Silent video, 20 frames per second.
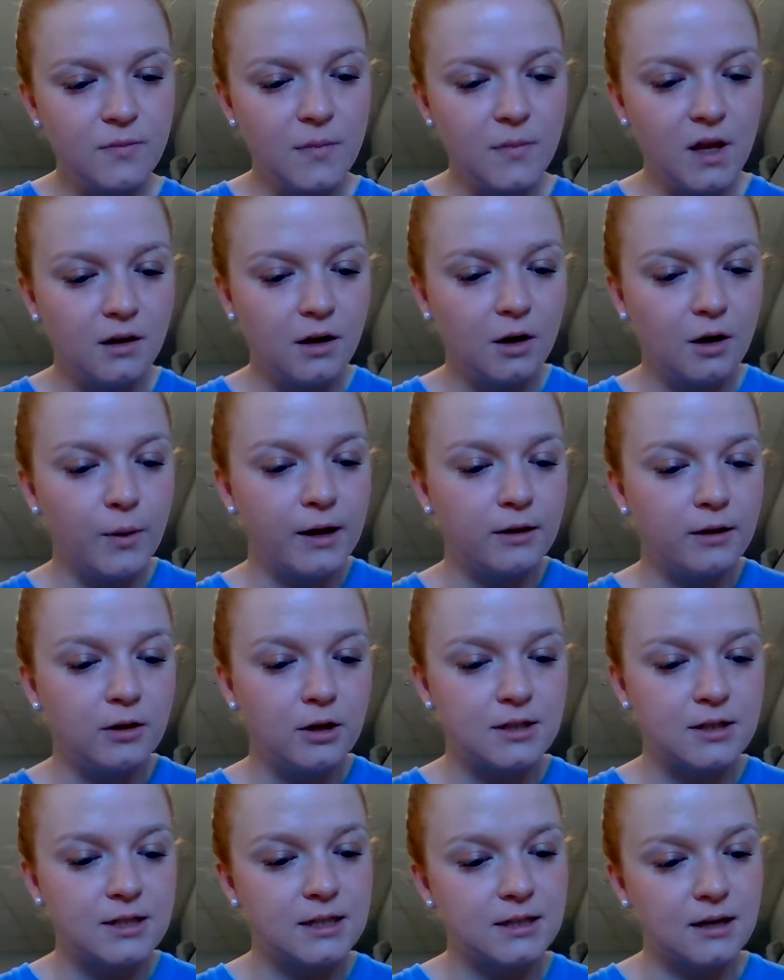Noelle
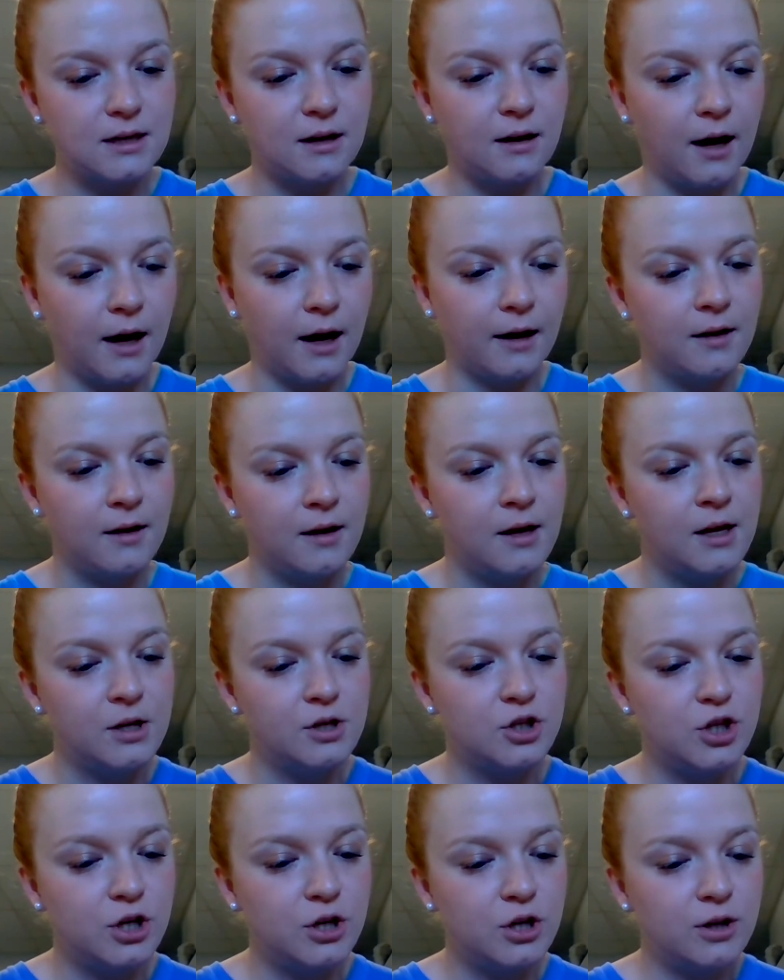looked at Todd.
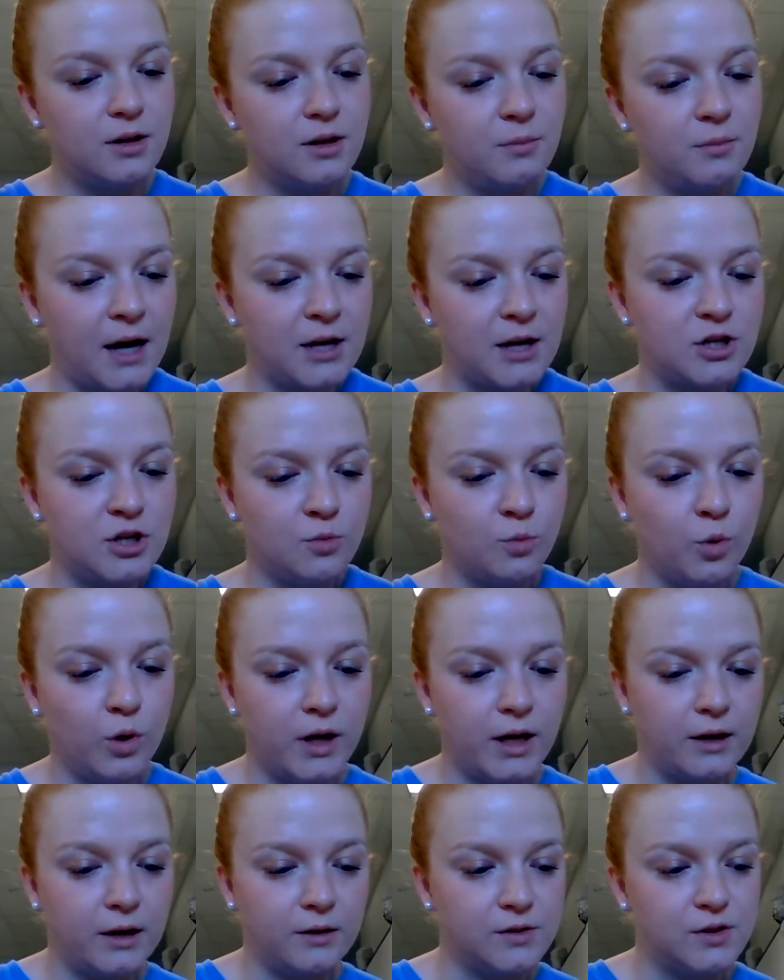She couldn't imagine
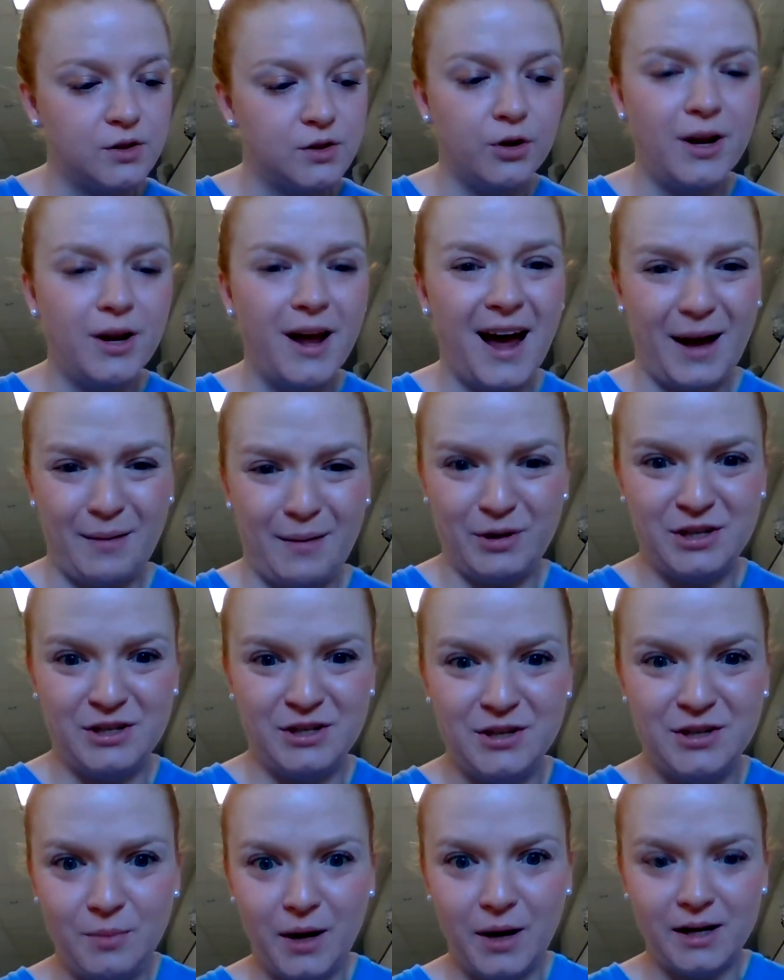what else could happen to
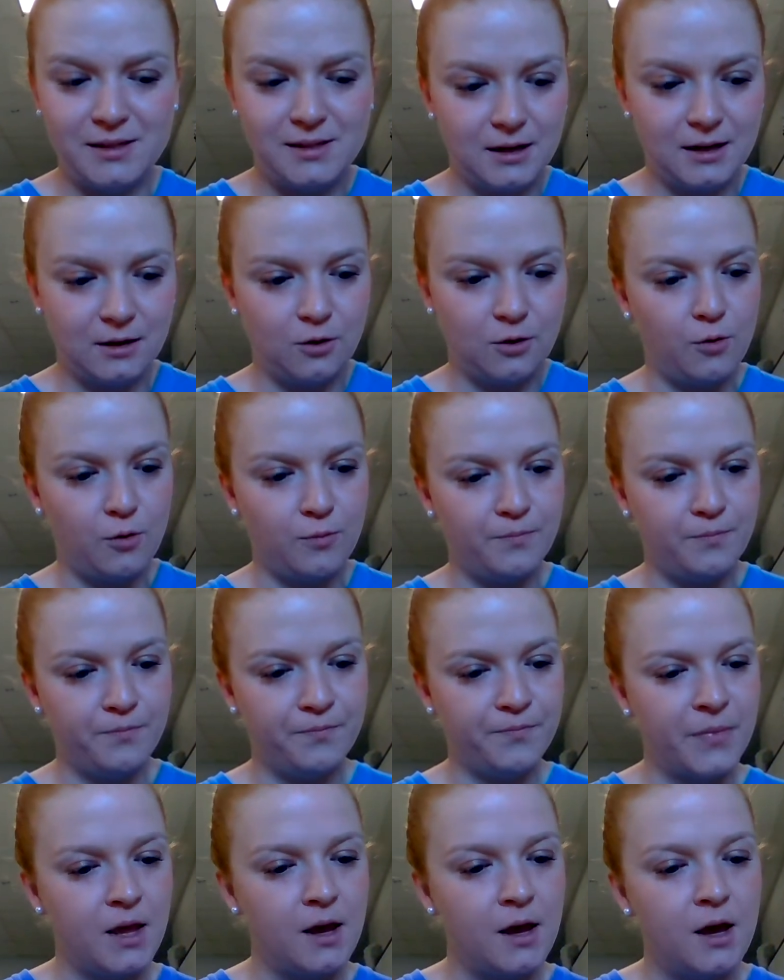the bicycle.
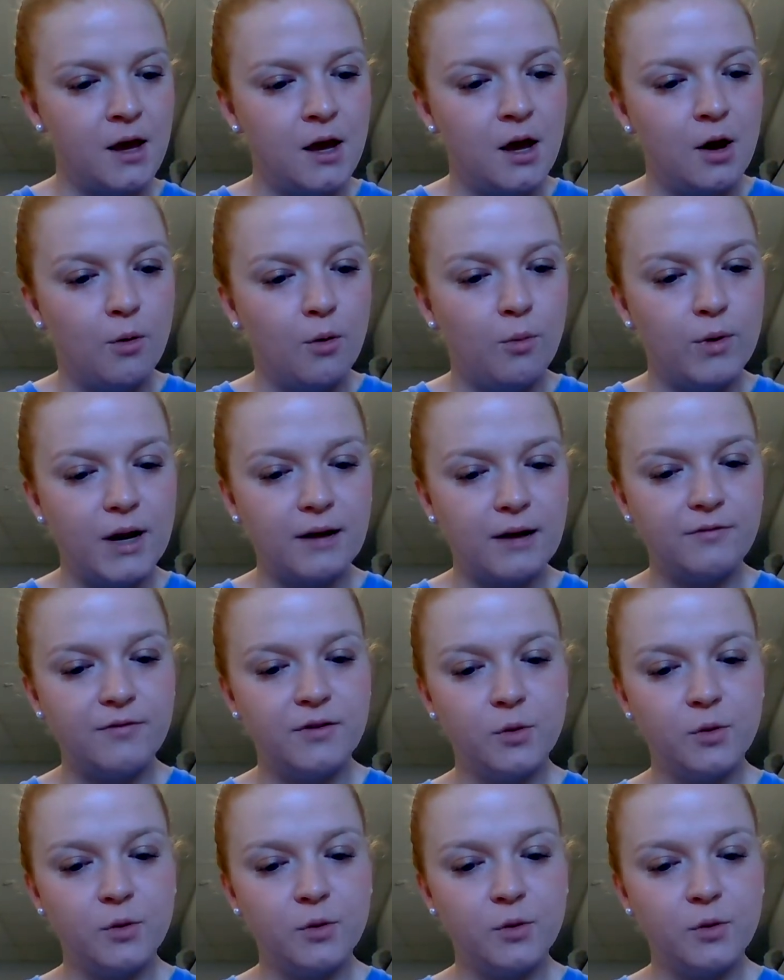"When I feel